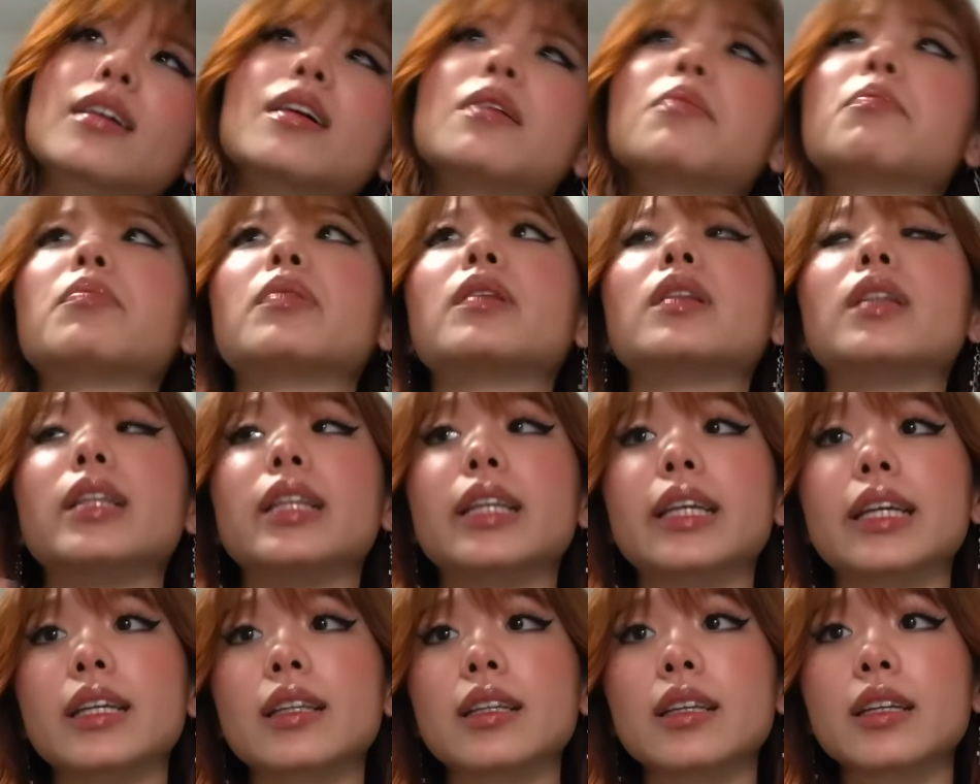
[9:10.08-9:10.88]

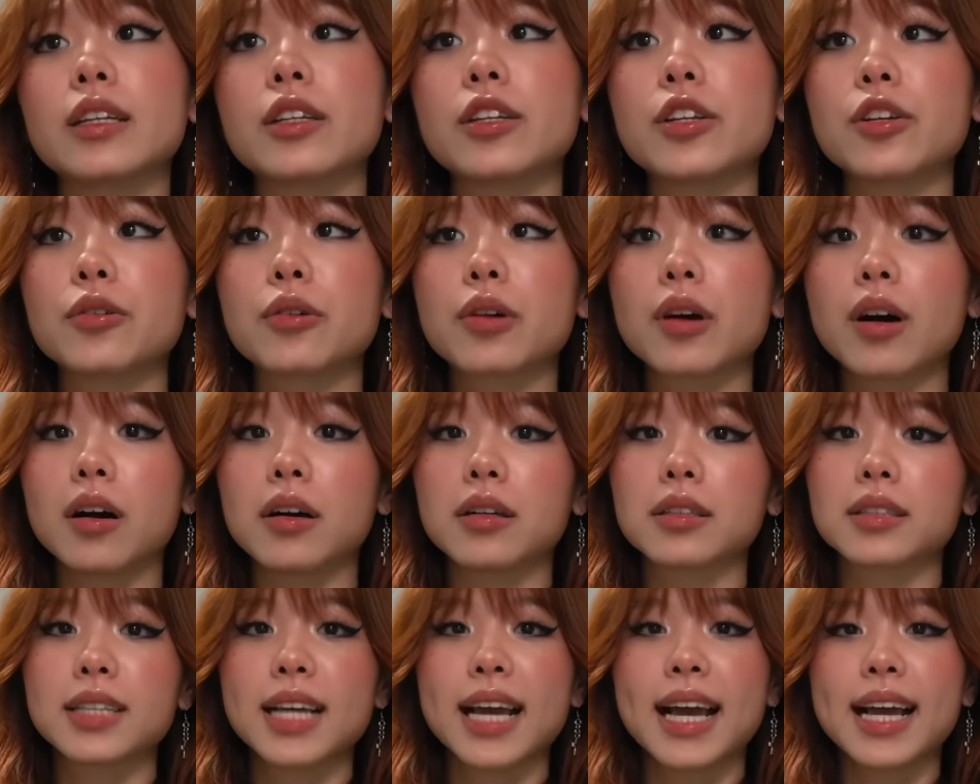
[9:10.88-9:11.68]
completely new
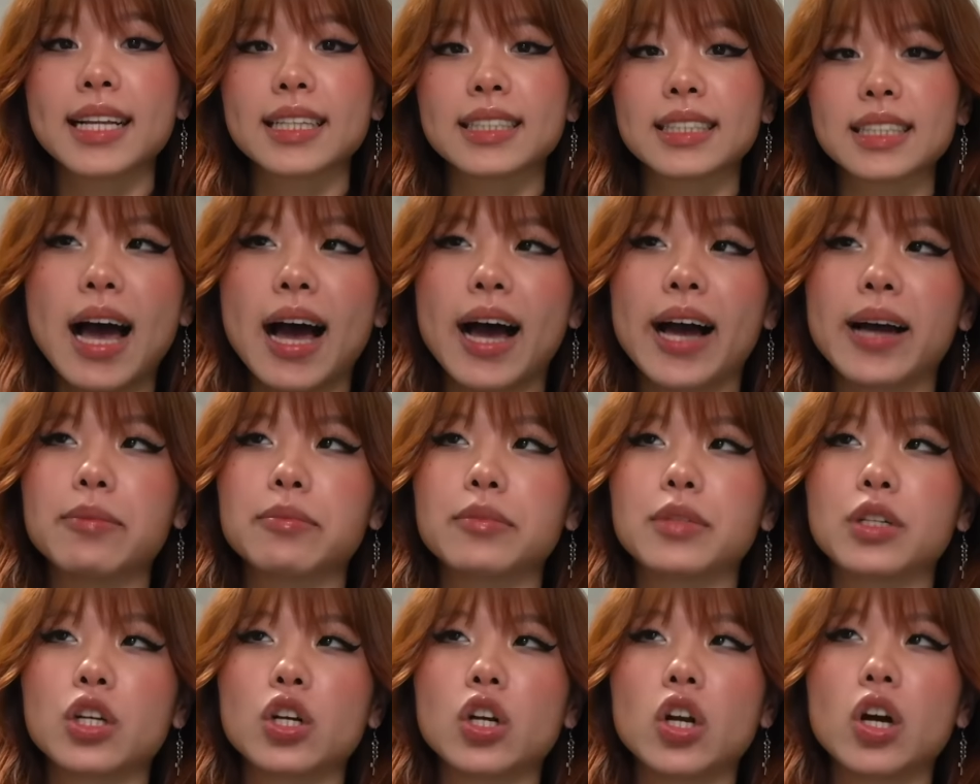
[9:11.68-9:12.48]
content,
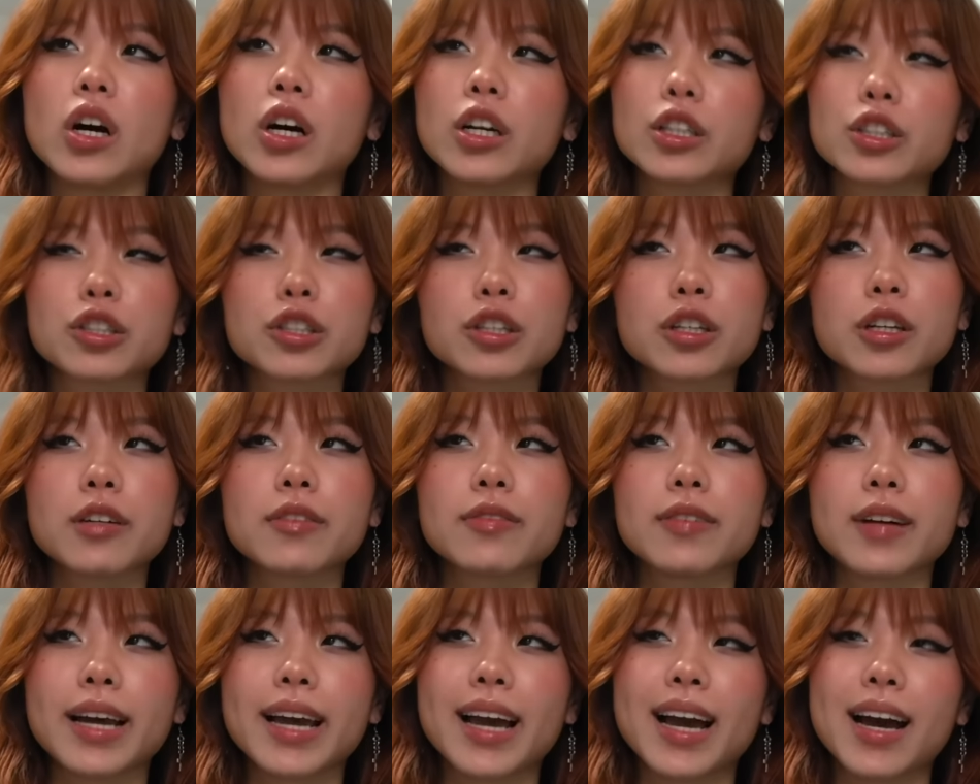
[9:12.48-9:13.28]
I'm not sure if
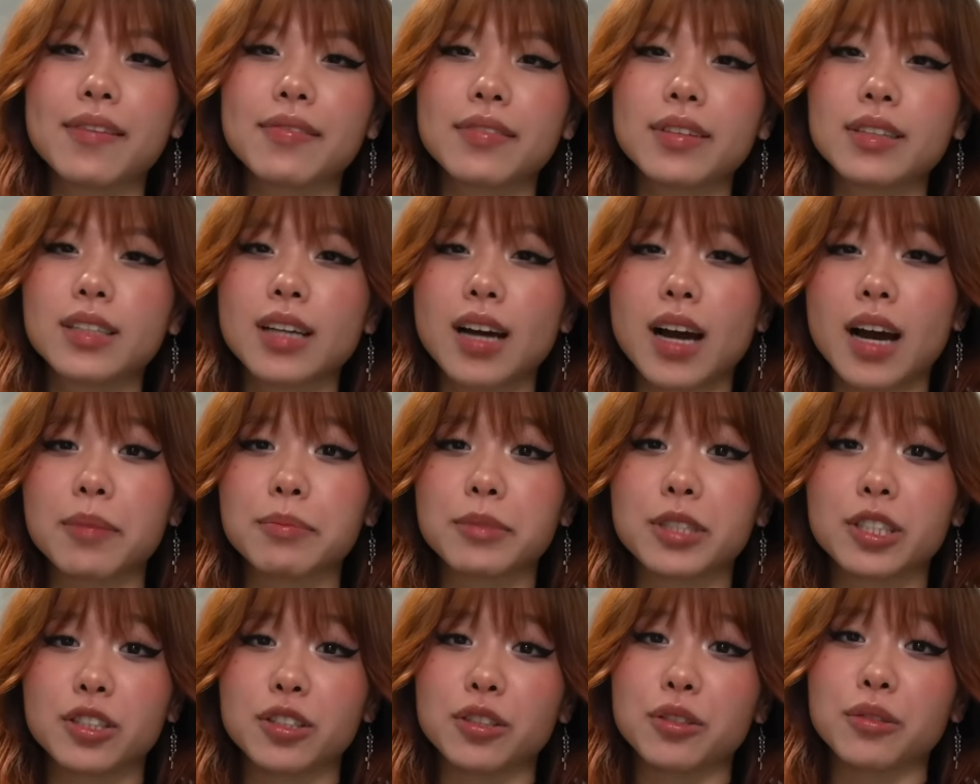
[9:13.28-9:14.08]
I have the time
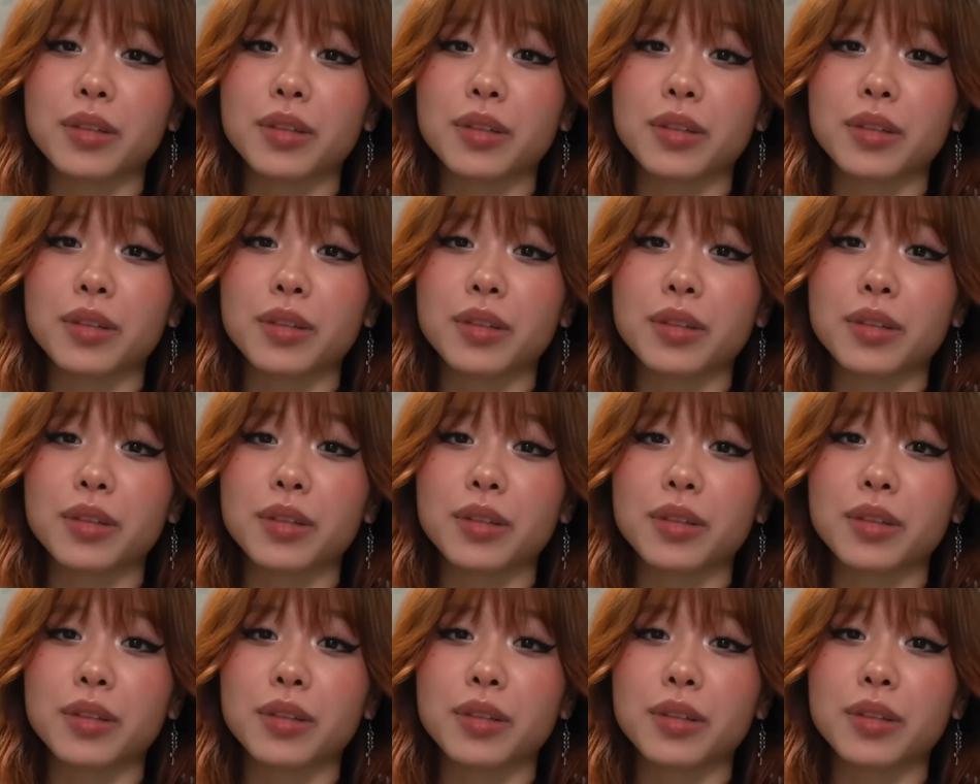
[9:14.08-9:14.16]
to do